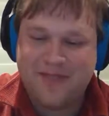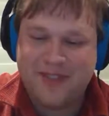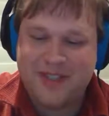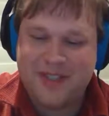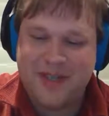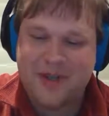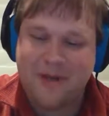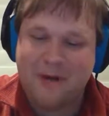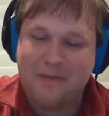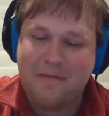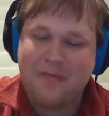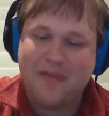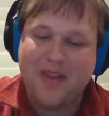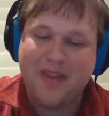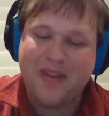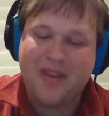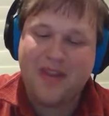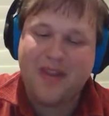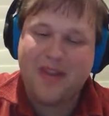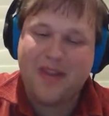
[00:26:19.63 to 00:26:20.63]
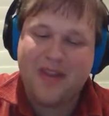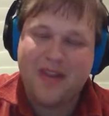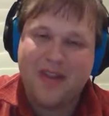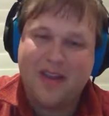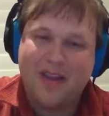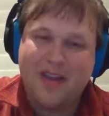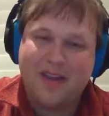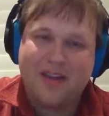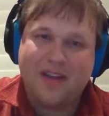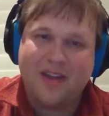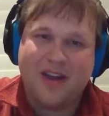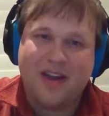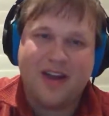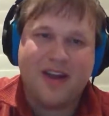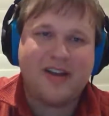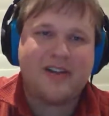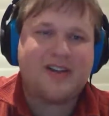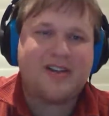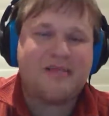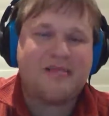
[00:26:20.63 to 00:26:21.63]
So, The
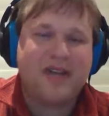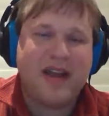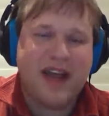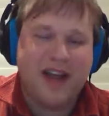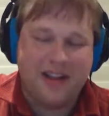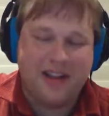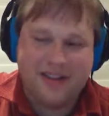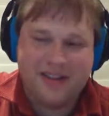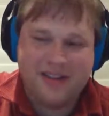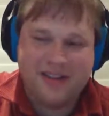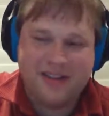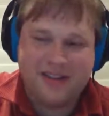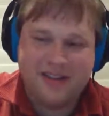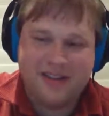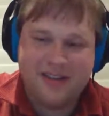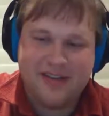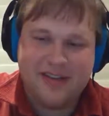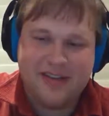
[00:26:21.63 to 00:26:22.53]
Haunted Palace